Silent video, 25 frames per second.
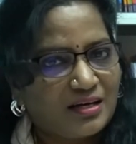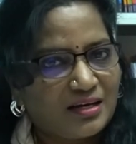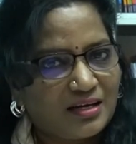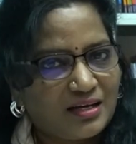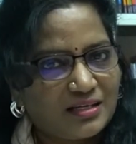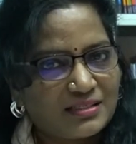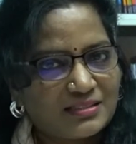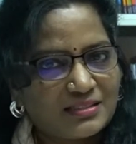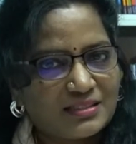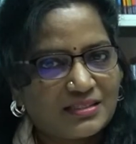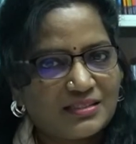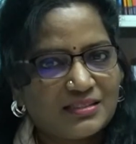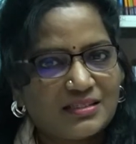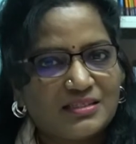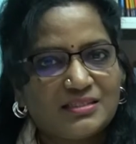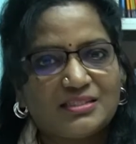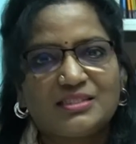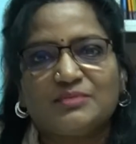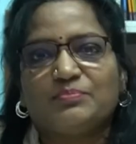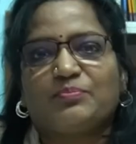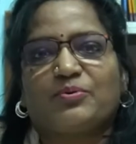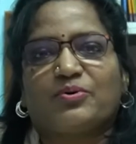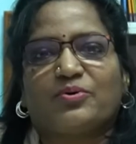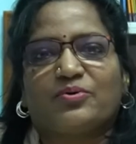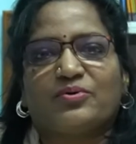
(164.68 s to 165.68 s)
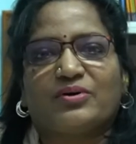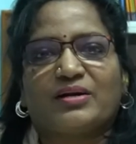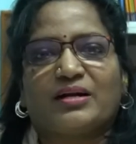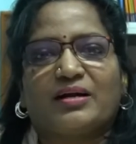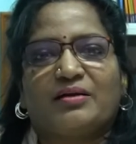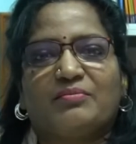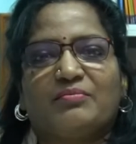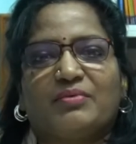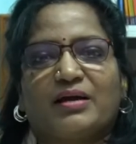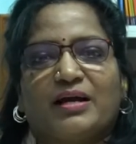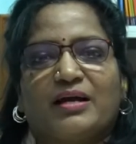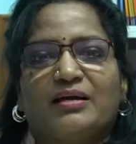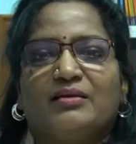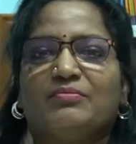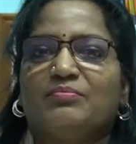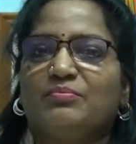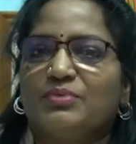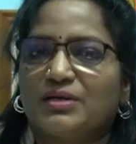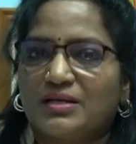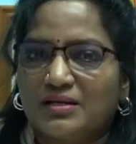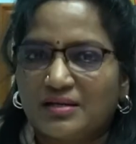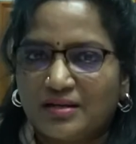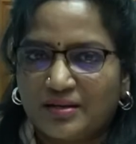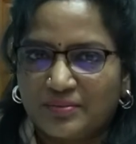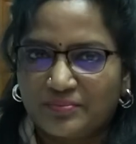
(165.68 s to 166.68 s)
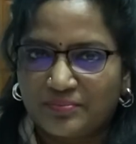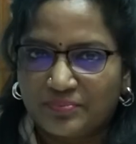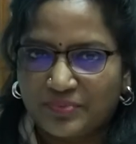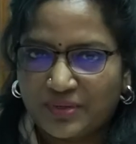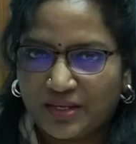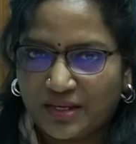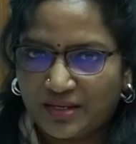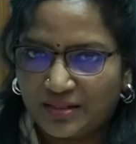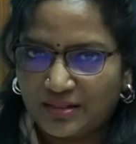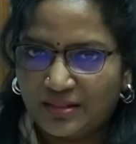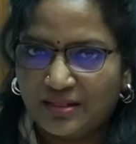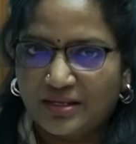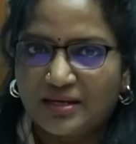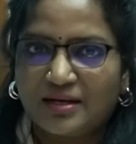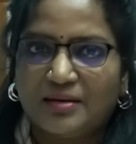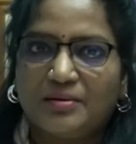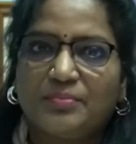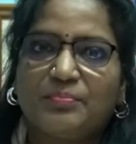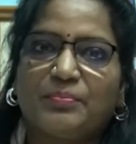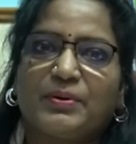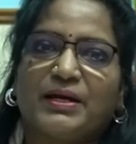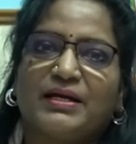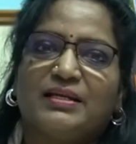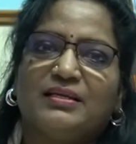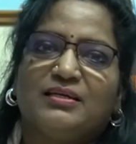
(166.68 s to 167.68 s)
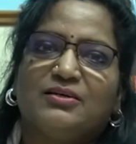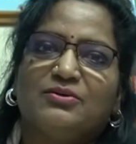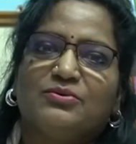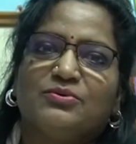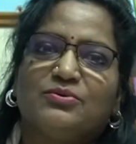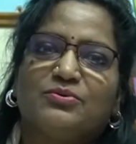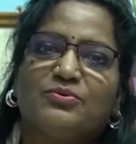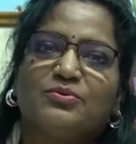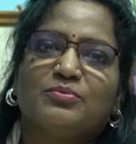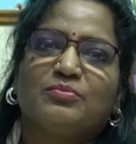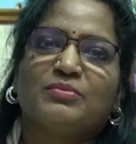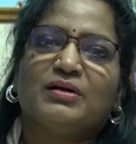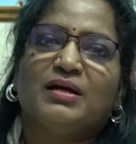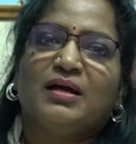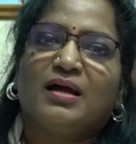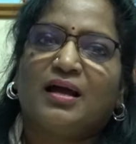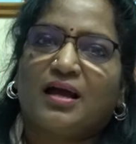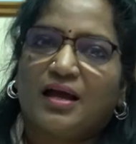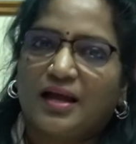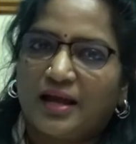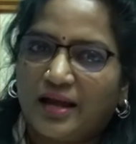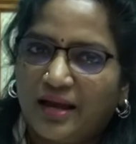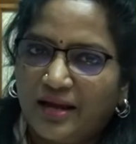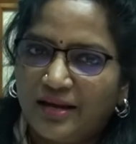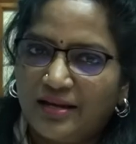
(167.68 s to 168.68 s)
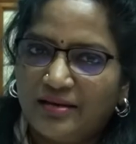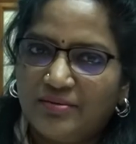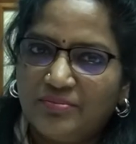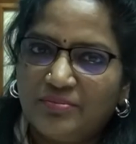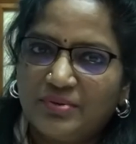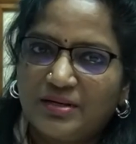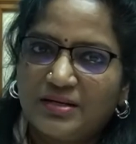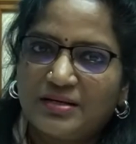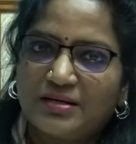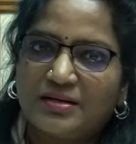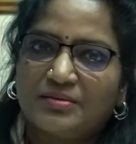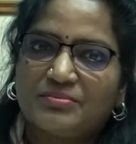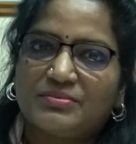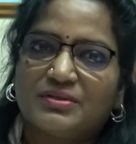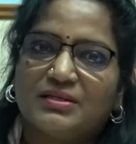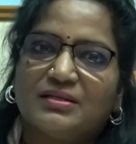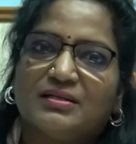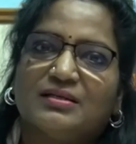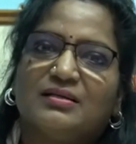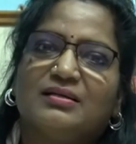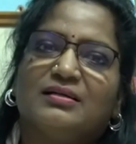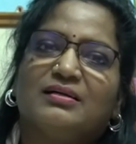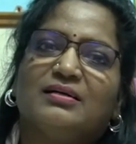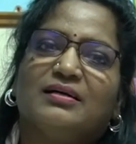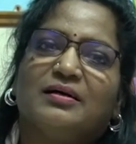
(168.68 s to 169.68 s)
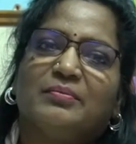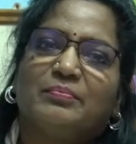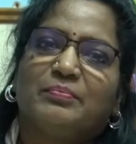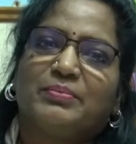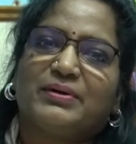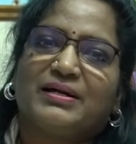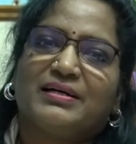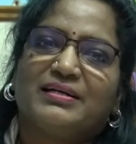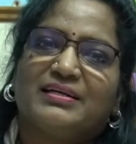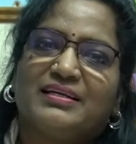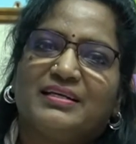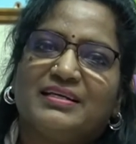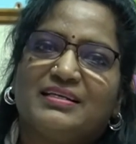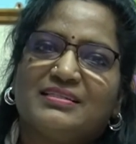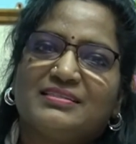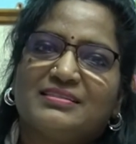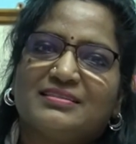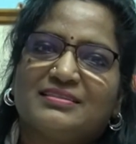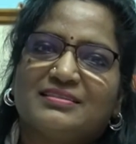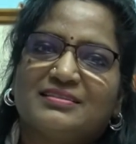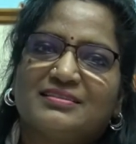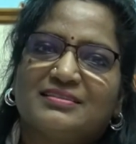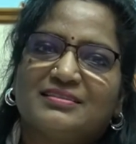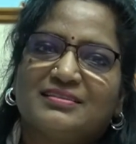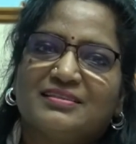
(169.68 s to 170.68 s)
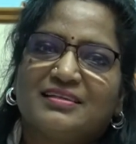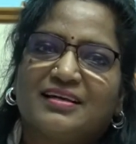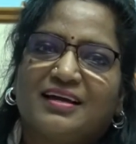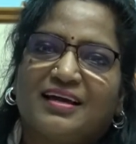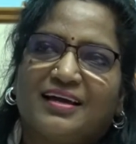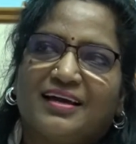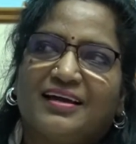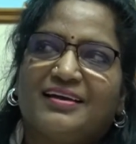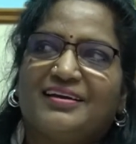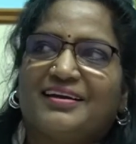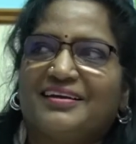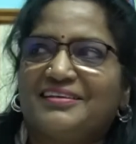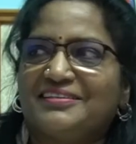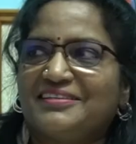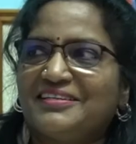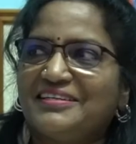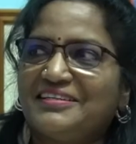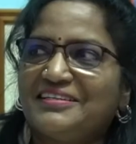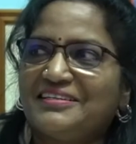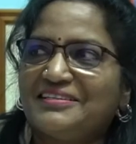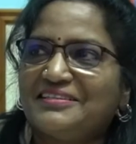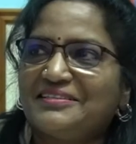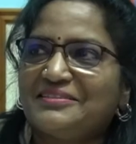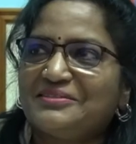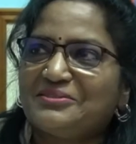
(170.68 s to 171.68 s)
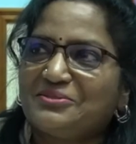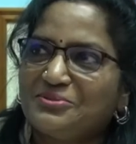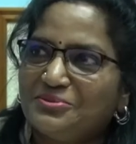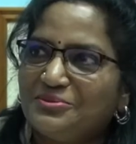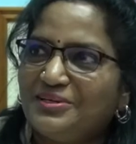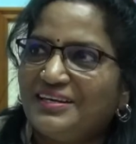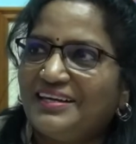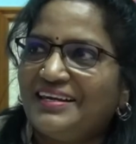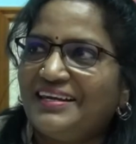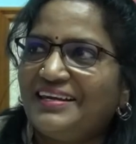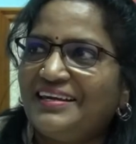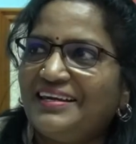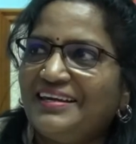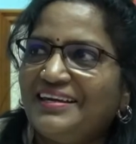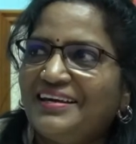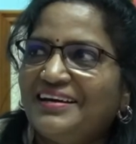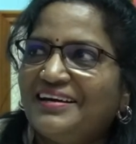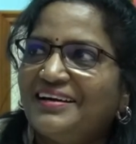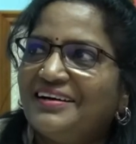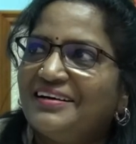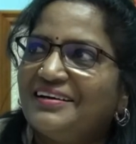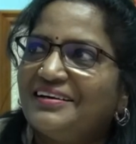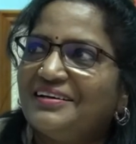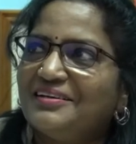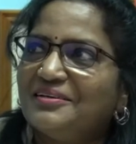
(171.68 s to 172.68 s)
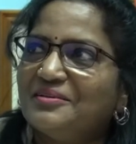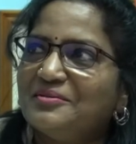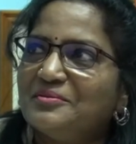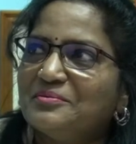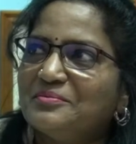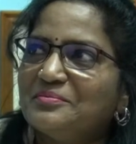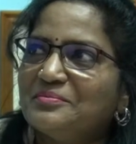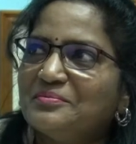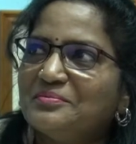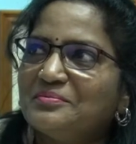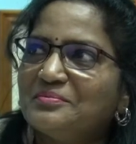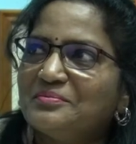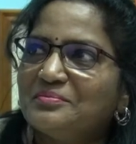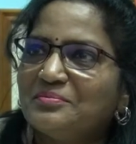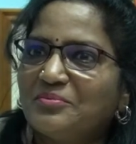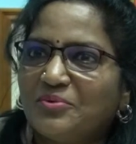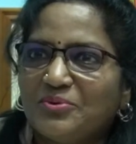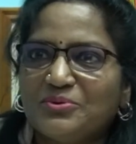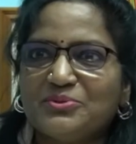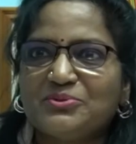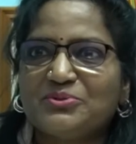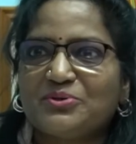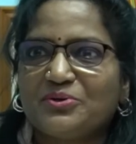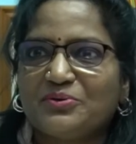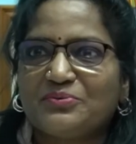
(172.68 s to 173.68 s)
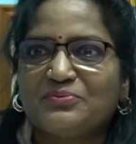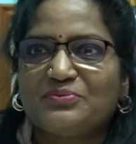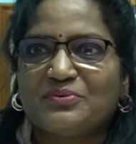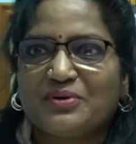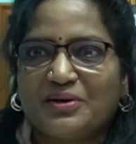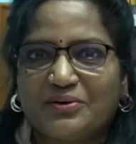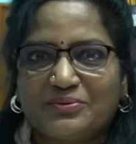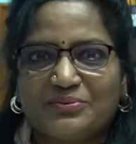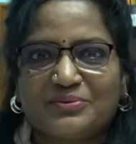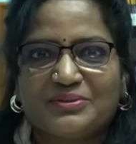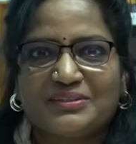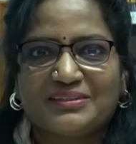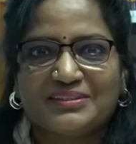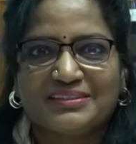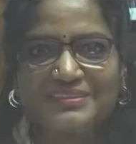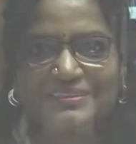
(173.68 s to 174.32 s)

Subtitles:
Ascendance program and become their pioneer group and become their apprentice. And I think today, most of our